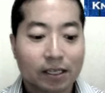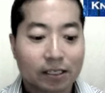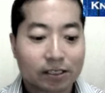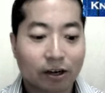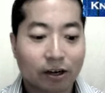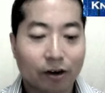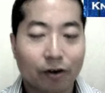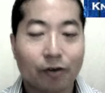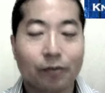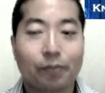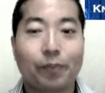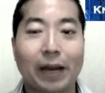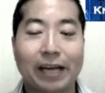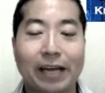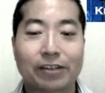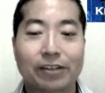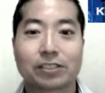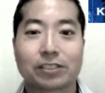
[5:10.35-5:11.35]
So
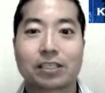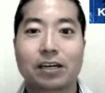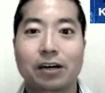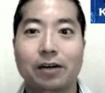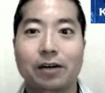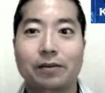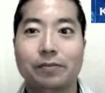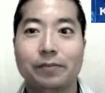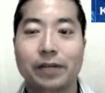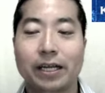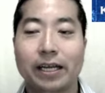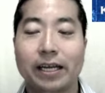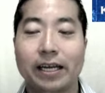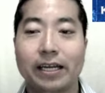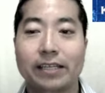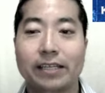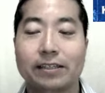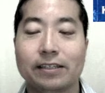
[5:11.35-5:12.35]
bankers come
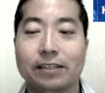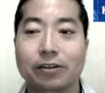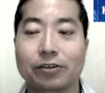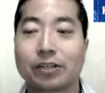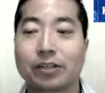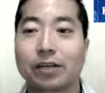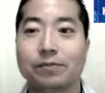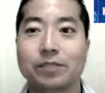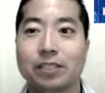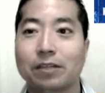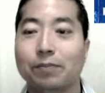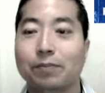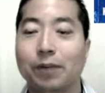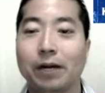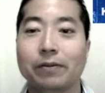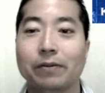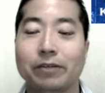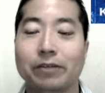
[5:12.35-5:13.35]
and they'll come to the
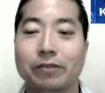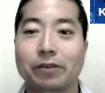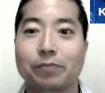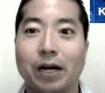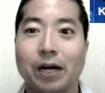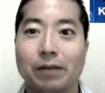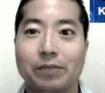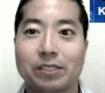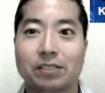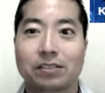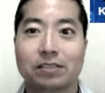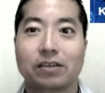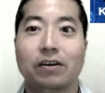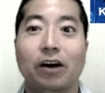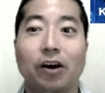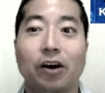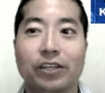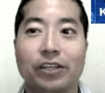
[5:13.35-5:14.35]
public with promises
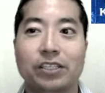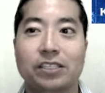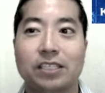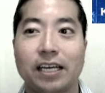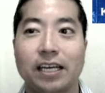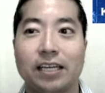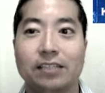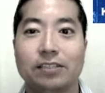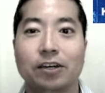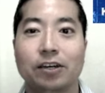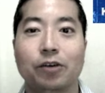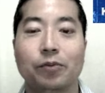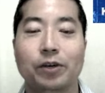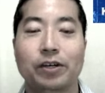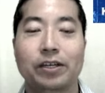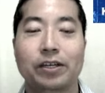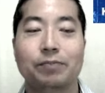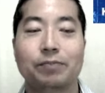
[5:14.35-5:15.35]
of all this change. Oh,
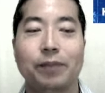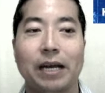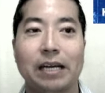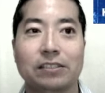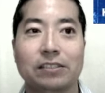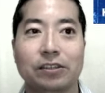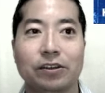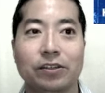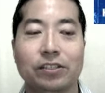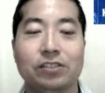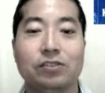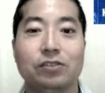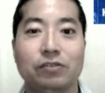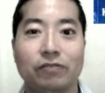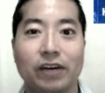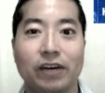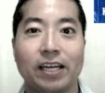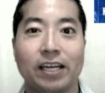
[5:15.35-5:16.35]
we're going to pass all this
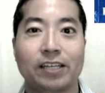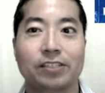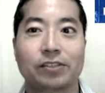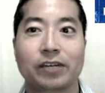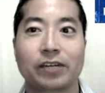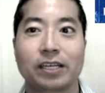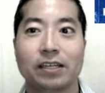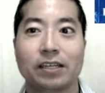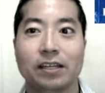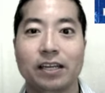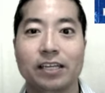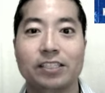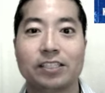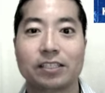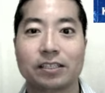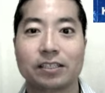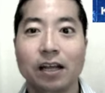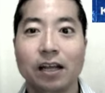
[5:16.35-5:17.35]
new financial
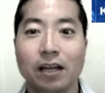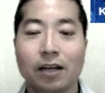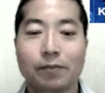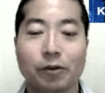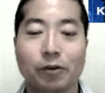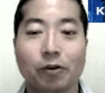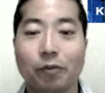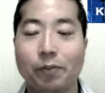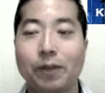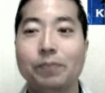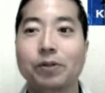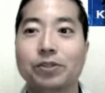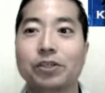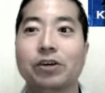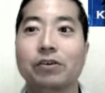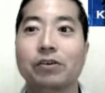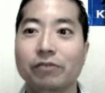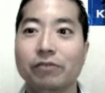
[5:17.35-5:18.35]
regulation. But what people
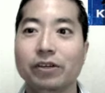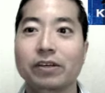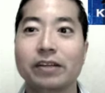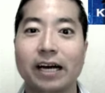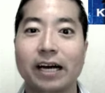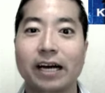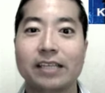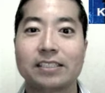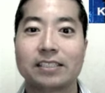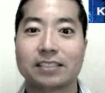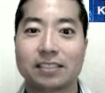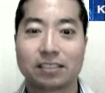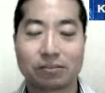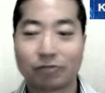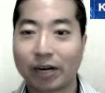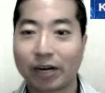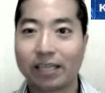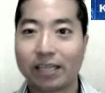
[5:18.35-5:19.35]
don't realize is
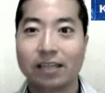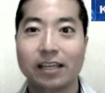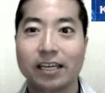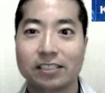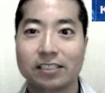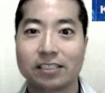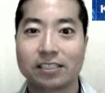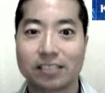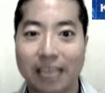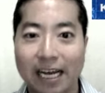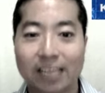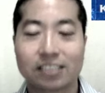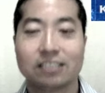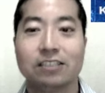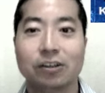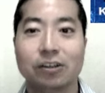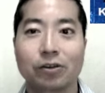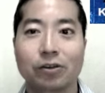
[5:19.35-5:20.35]
this regulation is
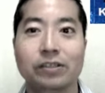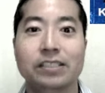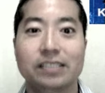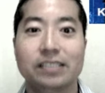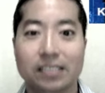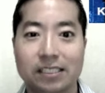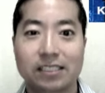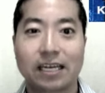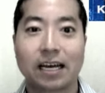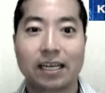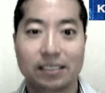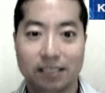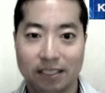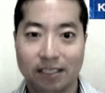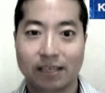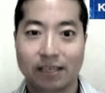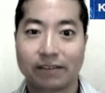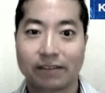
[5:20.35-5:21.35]
actually only designed
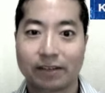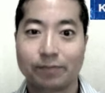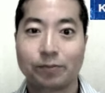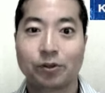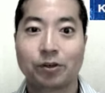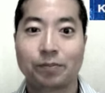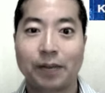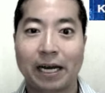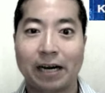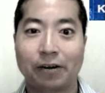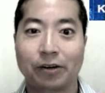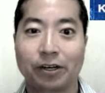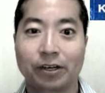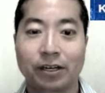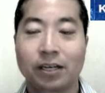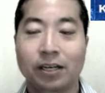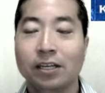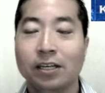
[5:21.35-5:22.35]
to give them more
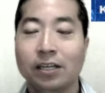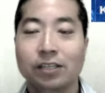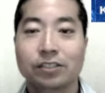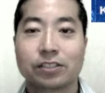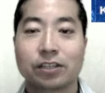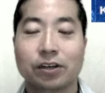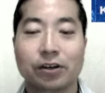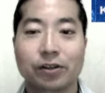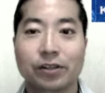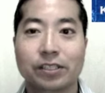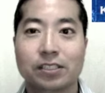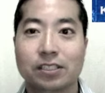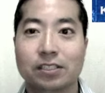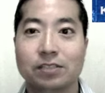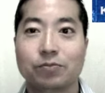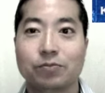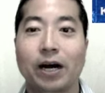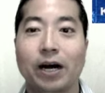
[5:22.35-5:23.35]
power. So this
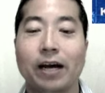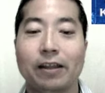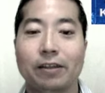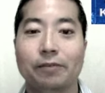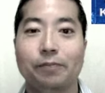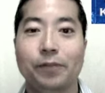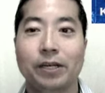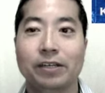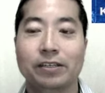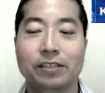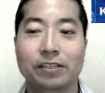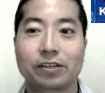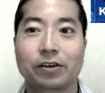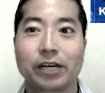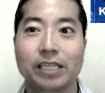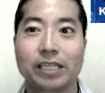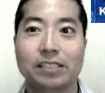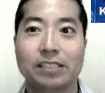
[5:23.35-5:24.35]
is why the period
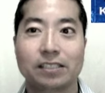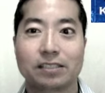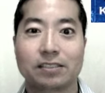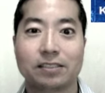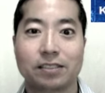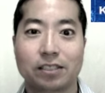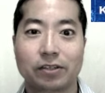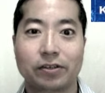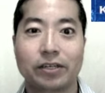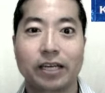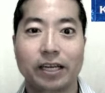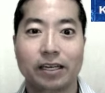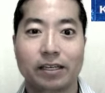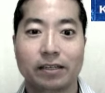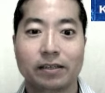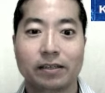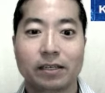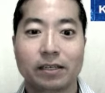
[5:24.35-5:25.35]
of crisis is
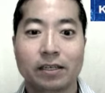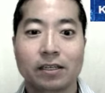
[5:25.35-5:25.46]
created.